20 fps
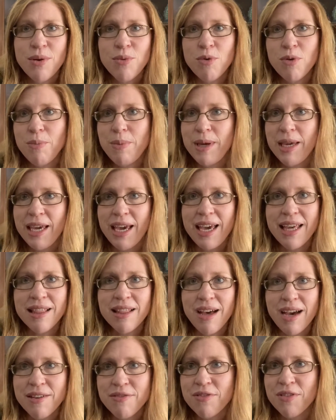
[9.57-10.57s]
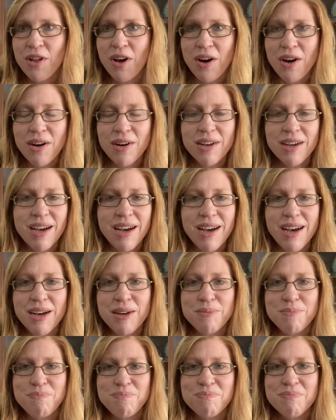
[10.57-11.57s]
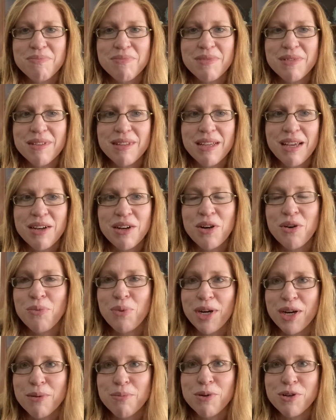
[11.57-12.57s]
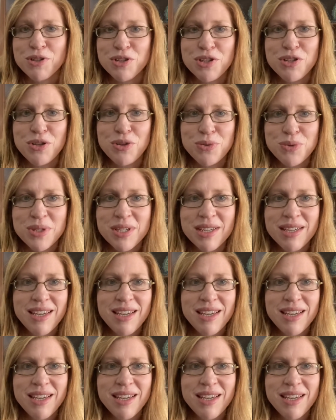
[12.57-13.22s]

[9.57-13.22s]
will be a lifelong career pursuit